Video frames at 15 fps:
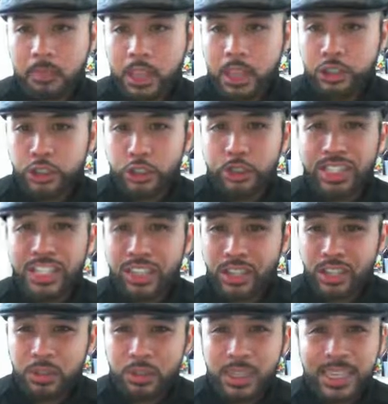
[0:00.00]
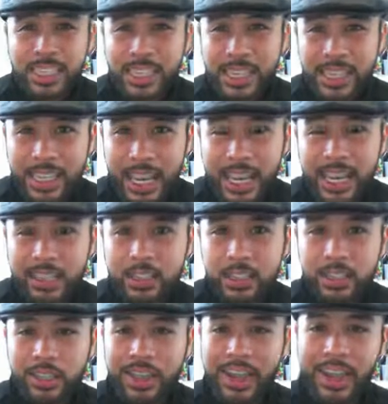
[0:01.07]
So in territories like that,
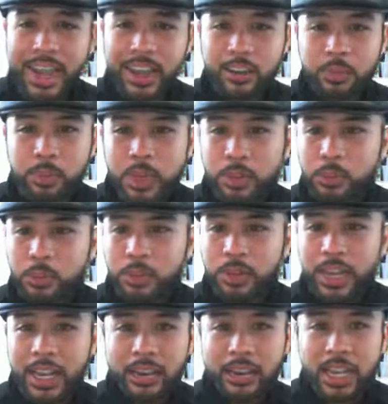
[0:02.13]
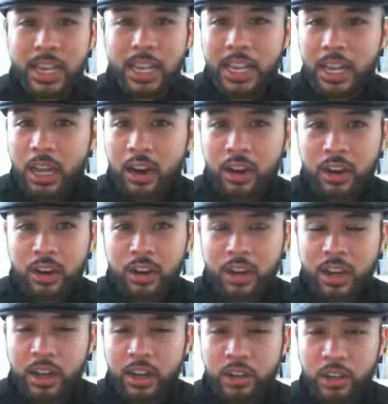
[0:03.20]
you have people that
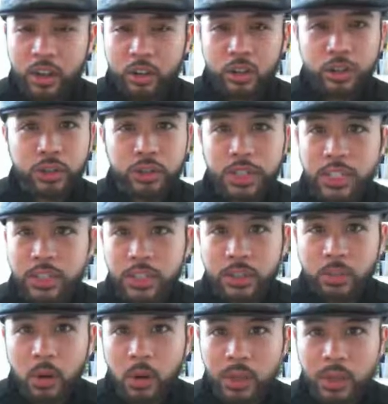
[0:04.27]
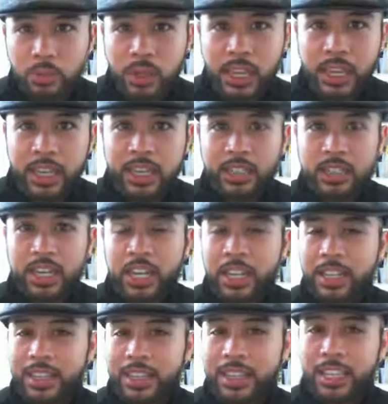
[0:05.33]
are tuned into the marketplace.
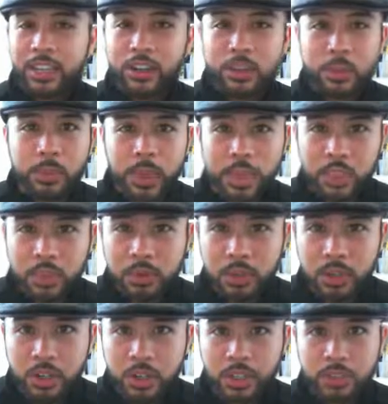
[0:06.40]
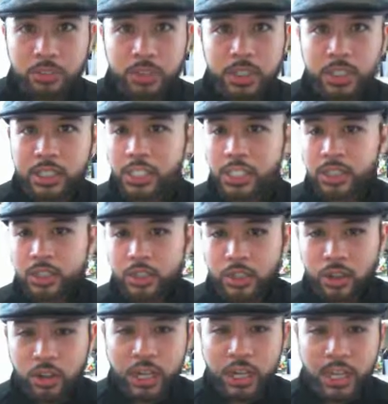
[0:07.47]
They hear the buzzwords, real estate's
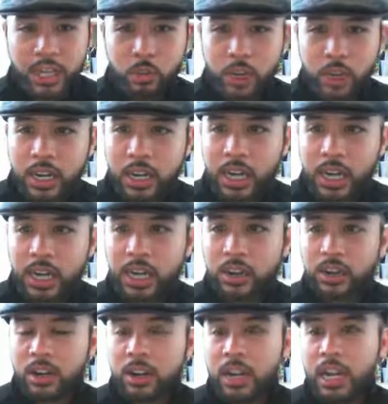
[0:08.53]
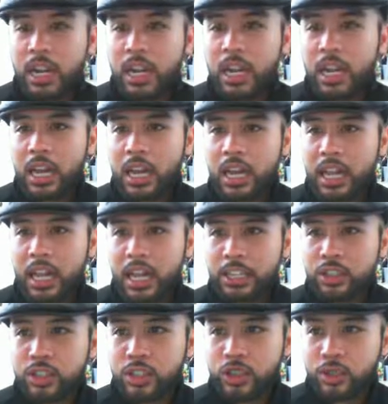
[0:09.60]
turning and whatnot, and
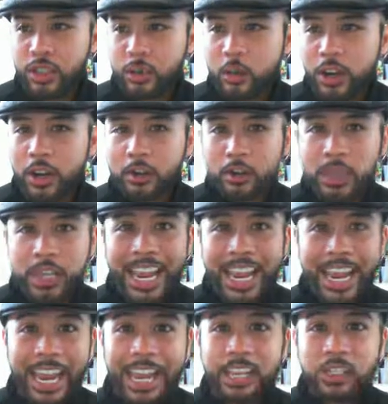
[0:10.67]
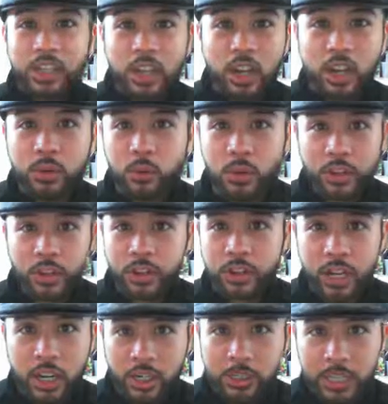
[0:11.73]
so they want to be hands-on with your
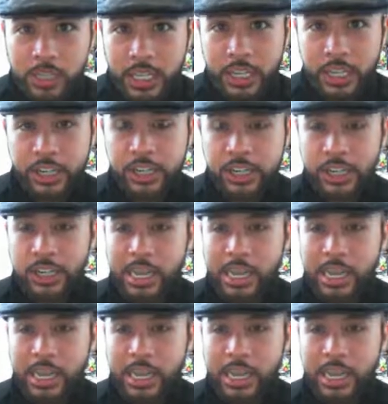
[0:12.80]
documentation.